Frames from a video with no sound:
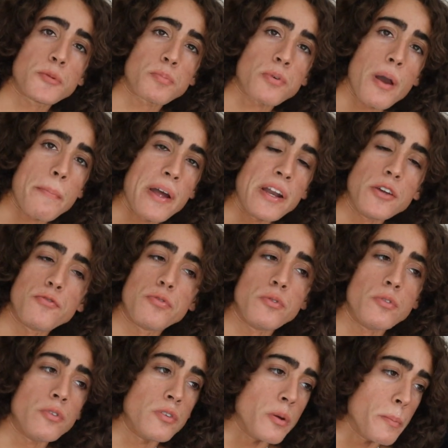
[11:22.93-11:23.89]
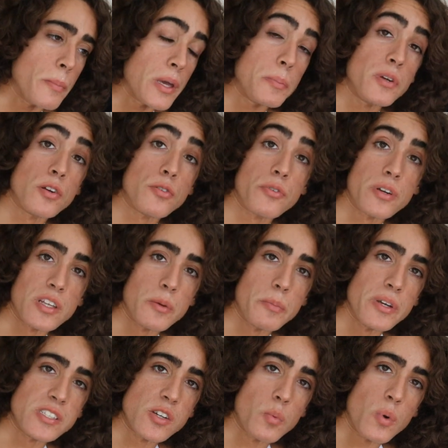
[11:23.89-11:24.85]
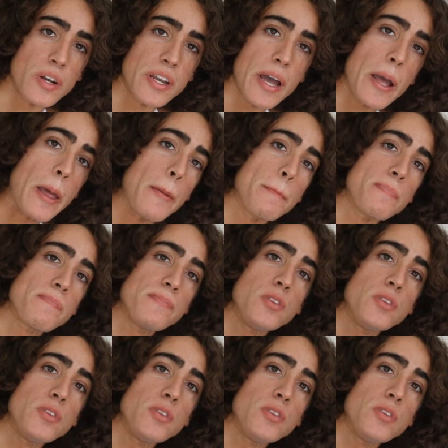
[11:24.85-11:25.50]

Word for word: to prep any food. Maybe you're really busy one day.